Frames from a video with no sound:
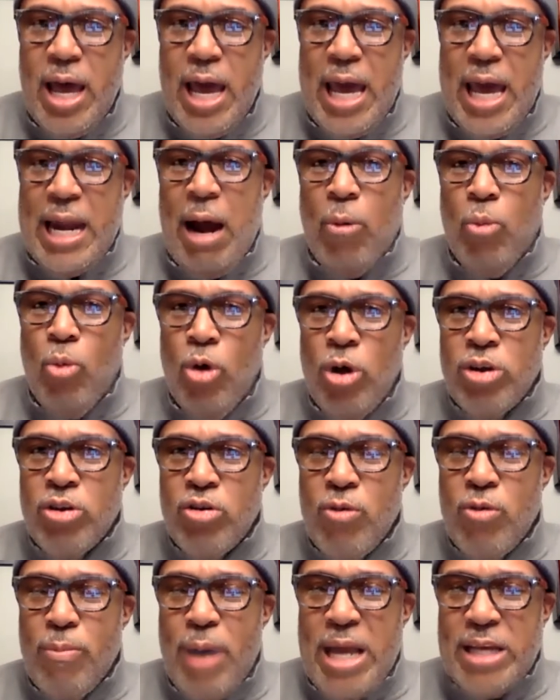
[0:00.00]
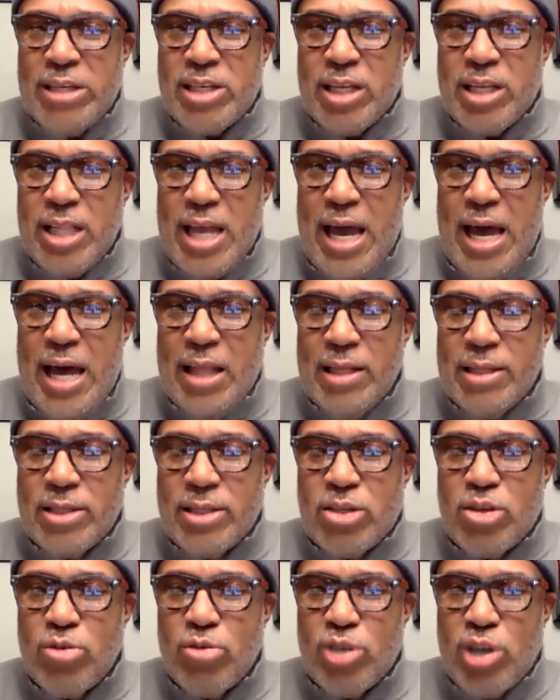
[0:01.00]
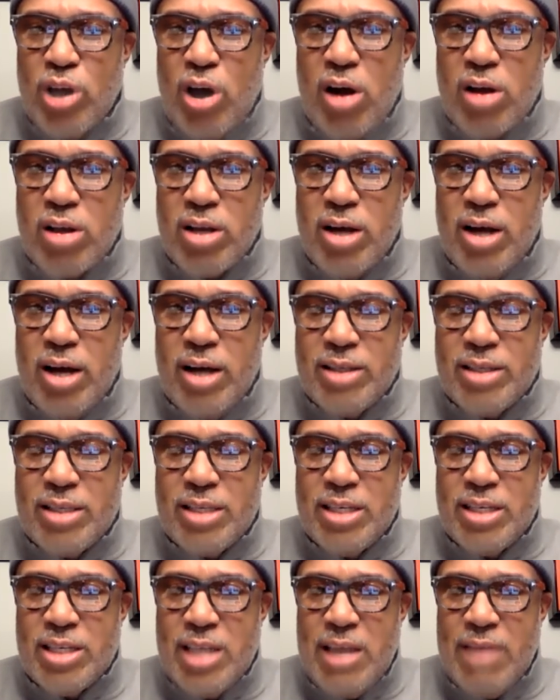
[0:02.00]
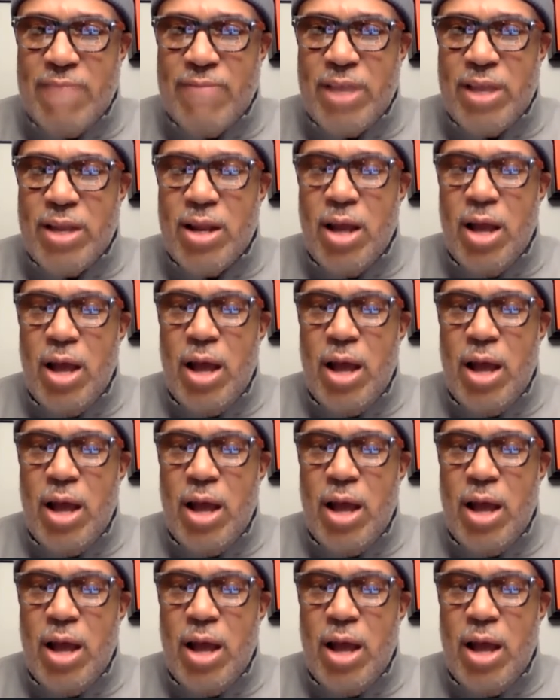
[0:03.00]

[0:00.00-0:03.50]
And I want you basically, Ellis, to talk to us this evening